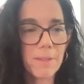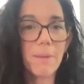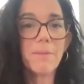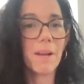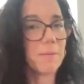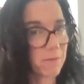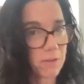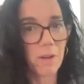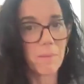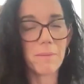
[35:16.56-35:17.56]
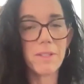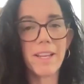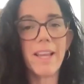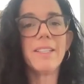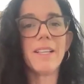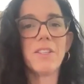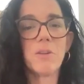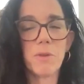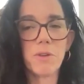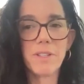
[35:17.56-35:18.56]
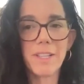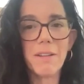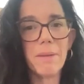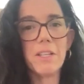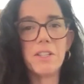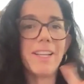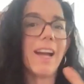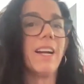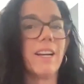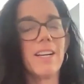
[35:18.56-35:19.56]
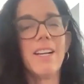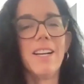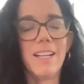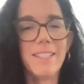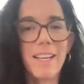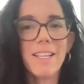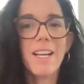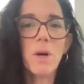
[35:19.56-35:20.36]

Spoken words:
sometimes if you talk about mistakes, entrepreneurs send me their deck and says,